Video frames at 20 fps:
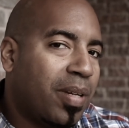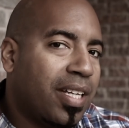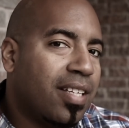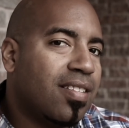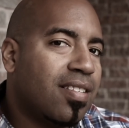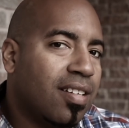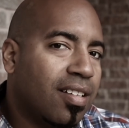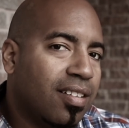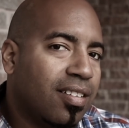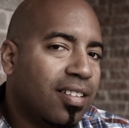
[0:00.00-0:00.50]

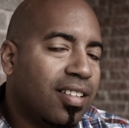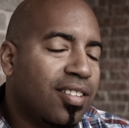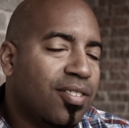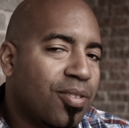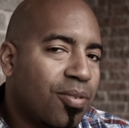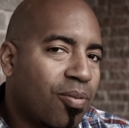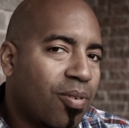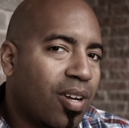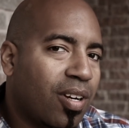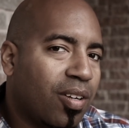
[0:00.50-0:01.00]
pizza in
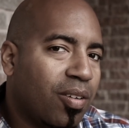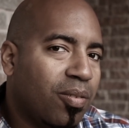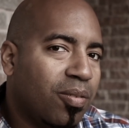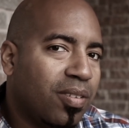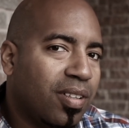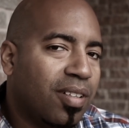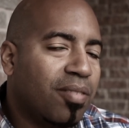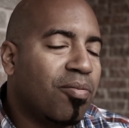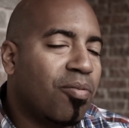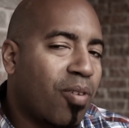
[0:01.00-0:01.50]
Toronto
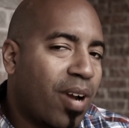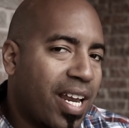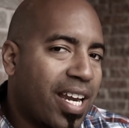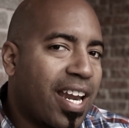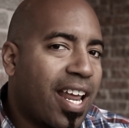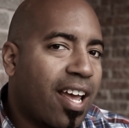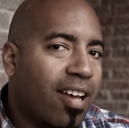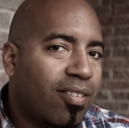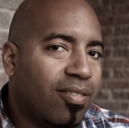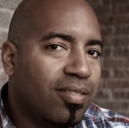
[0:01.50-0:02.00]
right
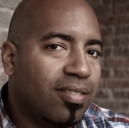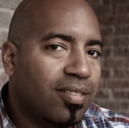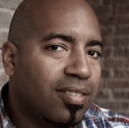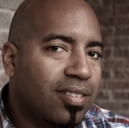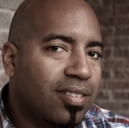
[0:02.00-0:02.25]
now.